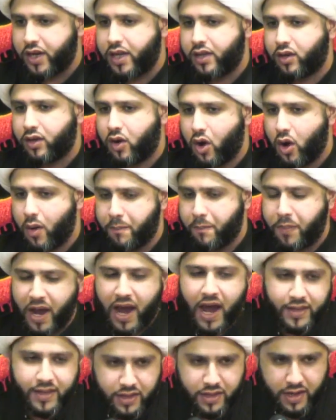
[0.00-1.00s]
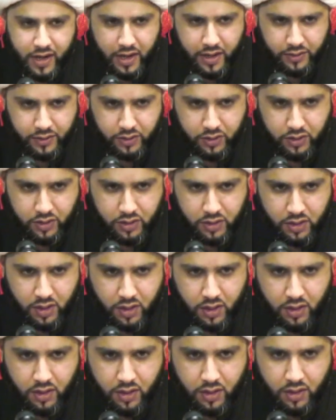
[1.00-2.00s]
and companions,
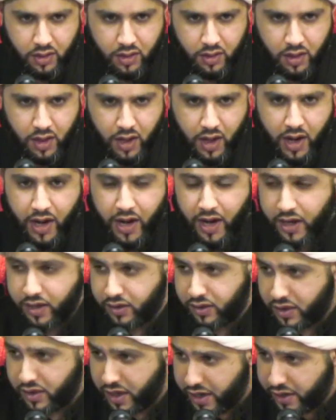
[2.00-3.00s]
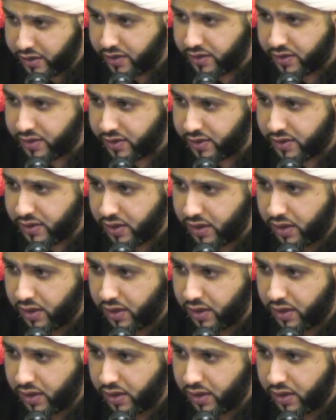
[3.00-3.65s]
in this